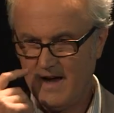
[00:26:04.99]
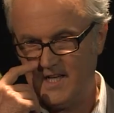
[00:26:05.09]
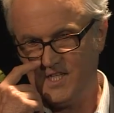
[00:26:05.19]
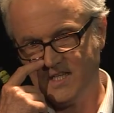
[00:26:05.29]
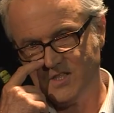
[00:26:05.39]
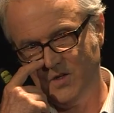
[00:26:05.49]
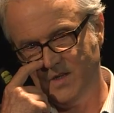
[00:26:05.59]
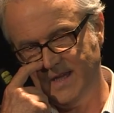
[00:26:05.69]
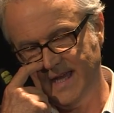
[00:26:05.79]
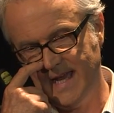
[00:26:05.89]
I just
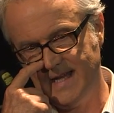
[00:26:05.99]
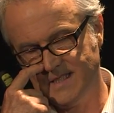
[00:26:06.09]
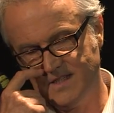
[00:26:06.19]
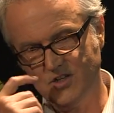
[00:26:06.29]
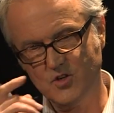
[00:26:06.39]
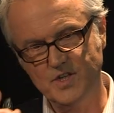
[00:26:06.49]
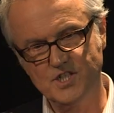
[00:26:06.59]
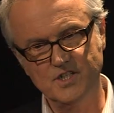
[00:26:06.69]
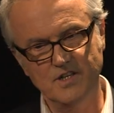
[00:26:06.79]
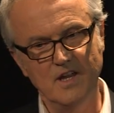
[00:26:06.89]
heard the answer to
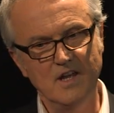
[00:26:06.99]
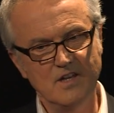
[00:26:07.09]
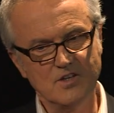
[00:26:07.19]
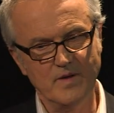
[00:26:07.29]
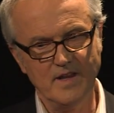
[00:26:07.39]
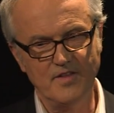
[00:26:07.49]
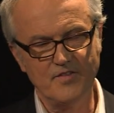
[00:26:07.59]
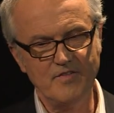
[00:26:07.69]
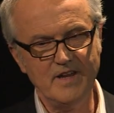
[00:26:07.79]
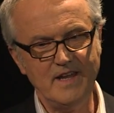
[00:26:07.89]
question
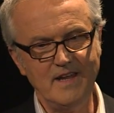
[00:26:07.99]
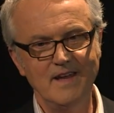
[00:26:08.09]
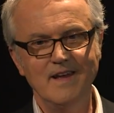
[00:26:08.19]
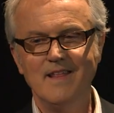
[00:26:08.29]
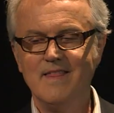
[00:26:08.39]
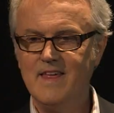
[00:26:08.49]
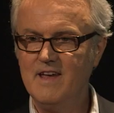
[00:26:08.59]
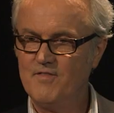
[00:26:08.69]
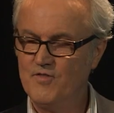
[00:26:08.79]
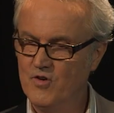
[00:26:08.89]
23,
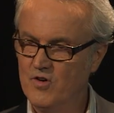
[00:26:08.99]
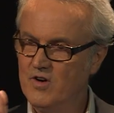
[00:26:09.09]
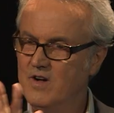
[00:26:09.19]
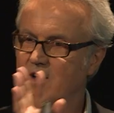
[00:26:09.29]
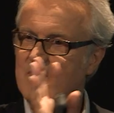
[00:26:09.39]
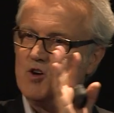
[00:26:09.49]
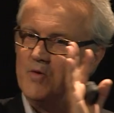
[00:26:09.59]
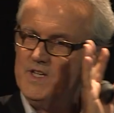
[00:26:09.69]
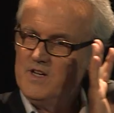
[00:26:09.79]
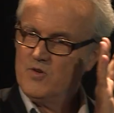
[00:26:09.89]
therefore
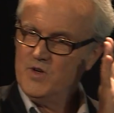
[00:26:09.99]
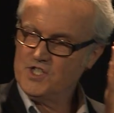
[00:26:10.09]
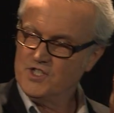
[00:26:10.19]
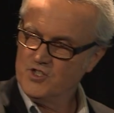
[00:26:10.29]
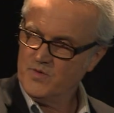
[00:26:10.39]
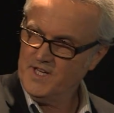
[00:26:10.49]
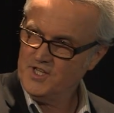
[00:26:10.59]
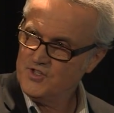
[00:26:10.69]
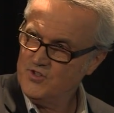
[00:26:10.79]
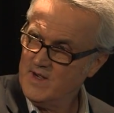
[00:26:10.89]
question
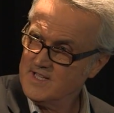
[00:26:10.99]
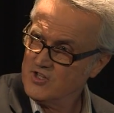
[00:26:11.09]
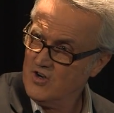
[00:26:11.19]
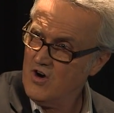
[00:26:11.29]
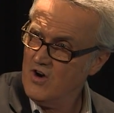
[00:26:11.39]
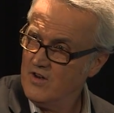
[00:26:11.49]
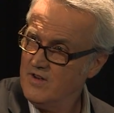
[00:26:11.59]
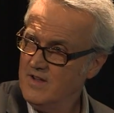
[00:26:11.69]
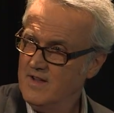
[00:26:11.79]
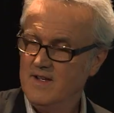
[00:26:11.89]
22 has
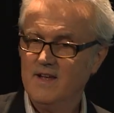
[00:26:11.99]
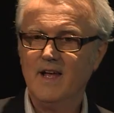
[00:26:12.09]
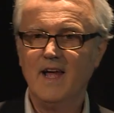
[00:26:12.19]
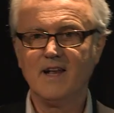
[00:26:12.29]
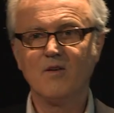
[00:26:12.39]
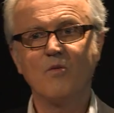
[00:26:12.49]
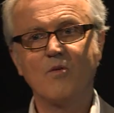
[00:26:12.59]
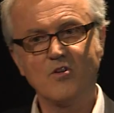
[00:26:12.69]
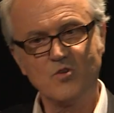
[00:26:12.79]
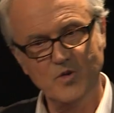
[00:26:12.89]
gone and
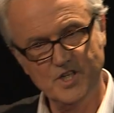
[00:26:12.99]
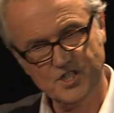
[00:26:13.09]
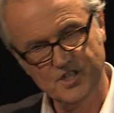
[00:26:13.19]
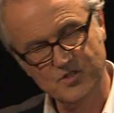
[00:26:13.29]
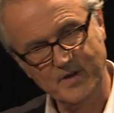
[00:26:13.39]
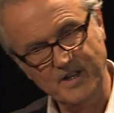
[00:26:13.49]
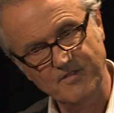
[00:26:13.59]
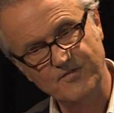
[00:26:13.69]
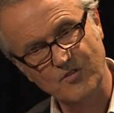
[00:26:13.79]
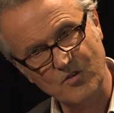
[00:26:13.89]
question
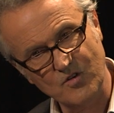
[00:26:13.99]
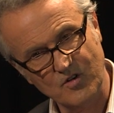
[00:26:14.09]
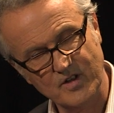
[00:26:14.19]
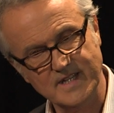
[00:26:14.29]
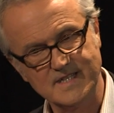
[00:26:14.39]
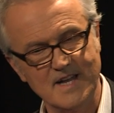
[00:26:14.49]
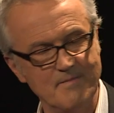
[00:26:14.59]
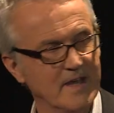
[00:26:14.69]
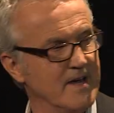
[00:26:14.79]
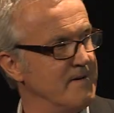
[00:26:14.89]
24 is
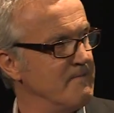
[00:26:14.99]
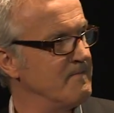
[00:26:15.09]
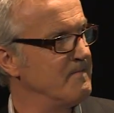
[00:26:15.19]
coming up.